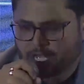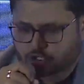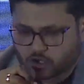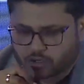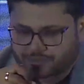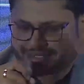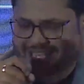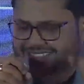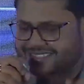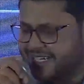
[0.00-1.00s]
So the
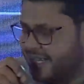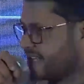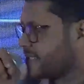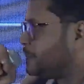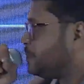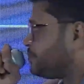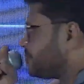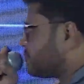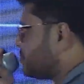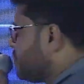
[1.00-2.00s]
next thing is
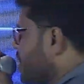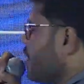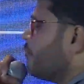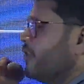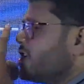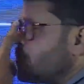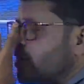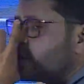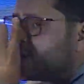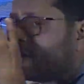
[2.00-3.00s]
which
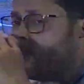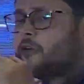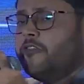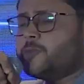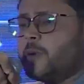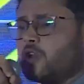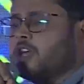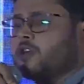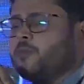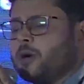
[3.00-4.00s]
particular
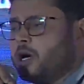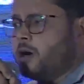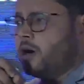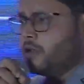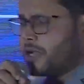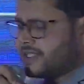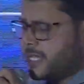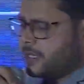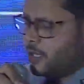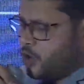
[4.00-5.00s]
you can say
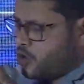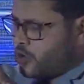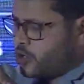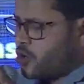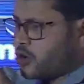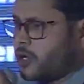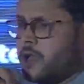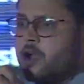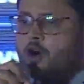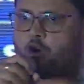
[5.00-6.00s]
low code or no code
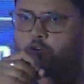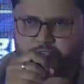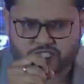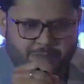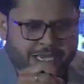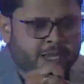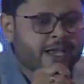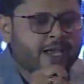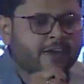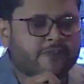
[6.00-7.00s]
offers me
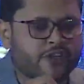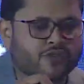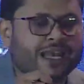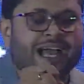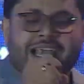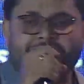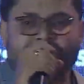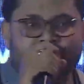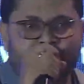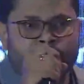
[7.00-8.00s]
and visual
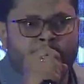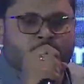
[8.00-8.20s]
IDE.